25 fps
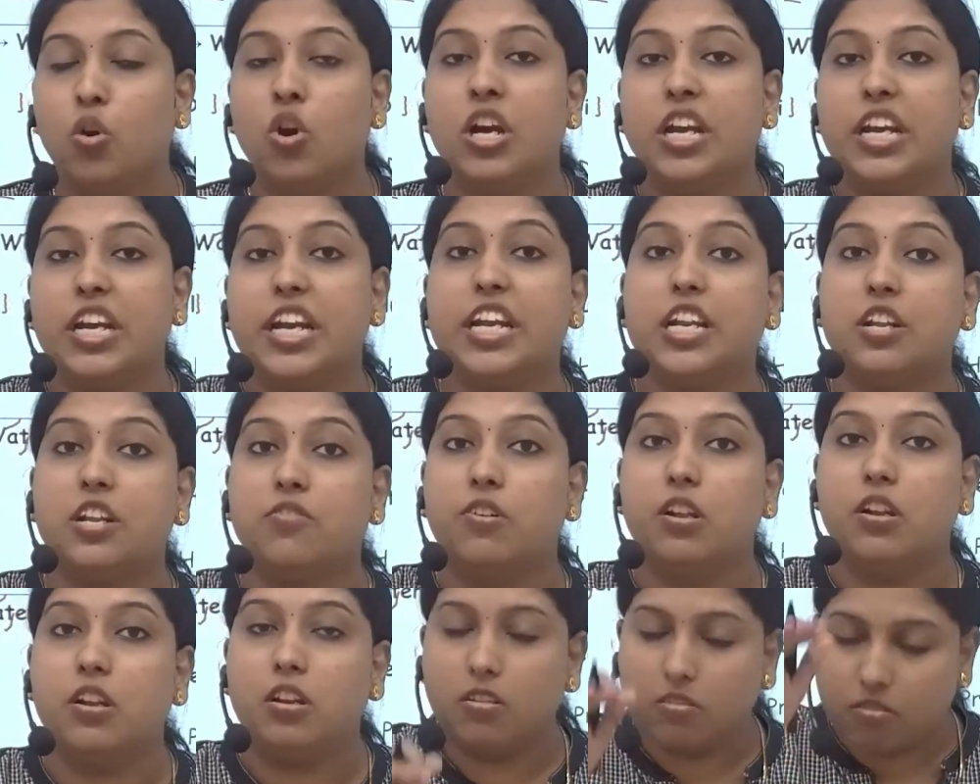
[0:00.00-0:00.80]
it will
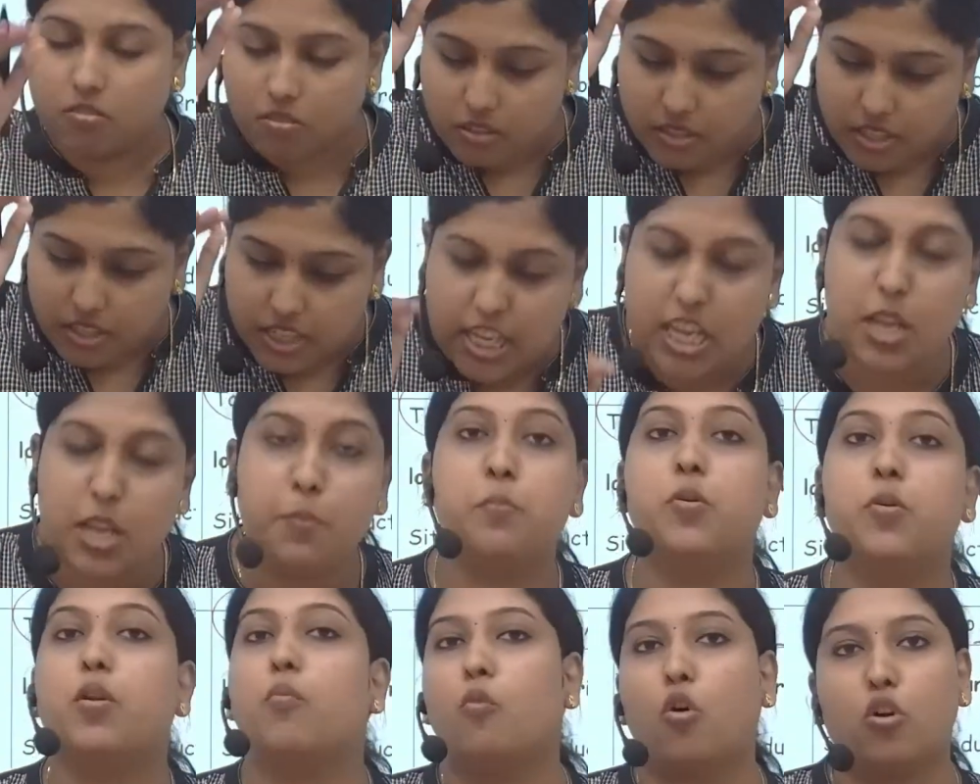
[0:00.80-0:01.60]

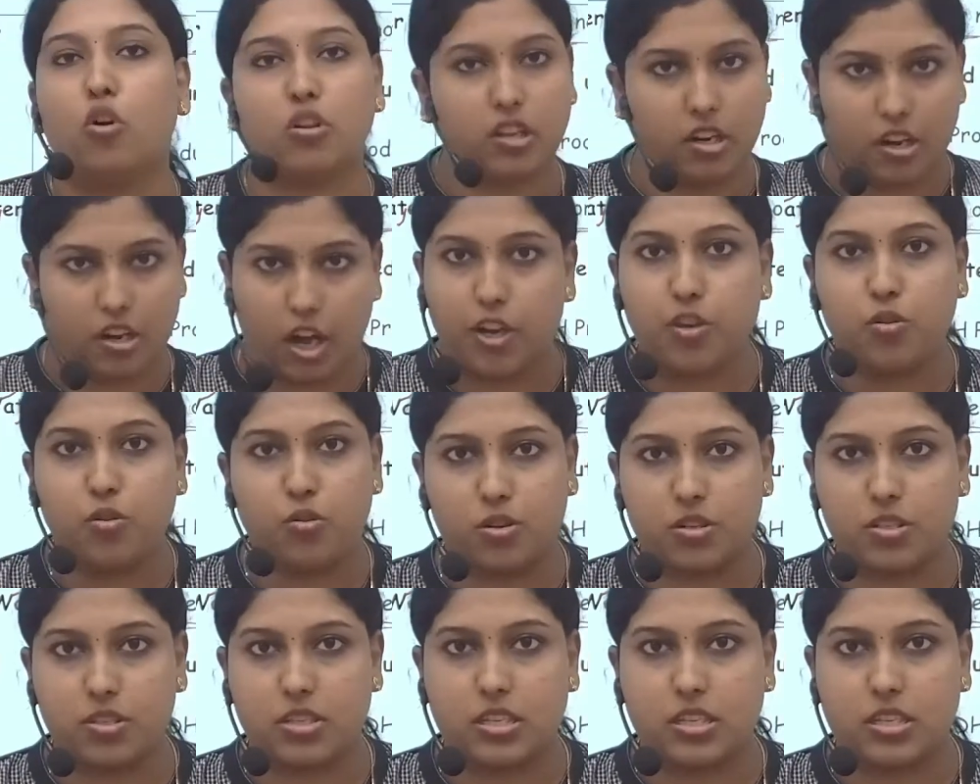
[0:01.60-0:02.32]
de-promote the diuresis.